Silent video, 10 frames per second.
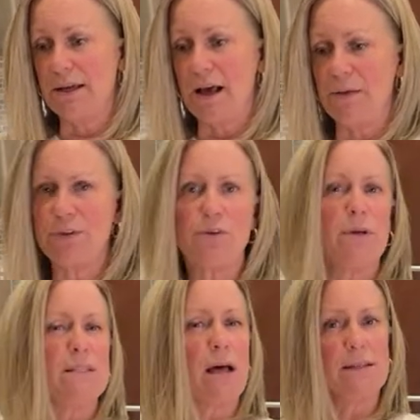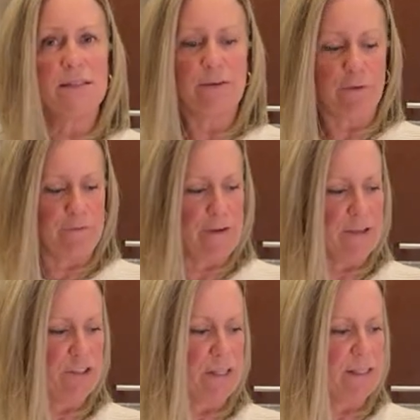There's always lots of different
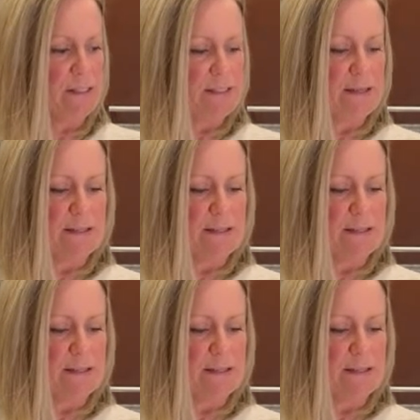veggies.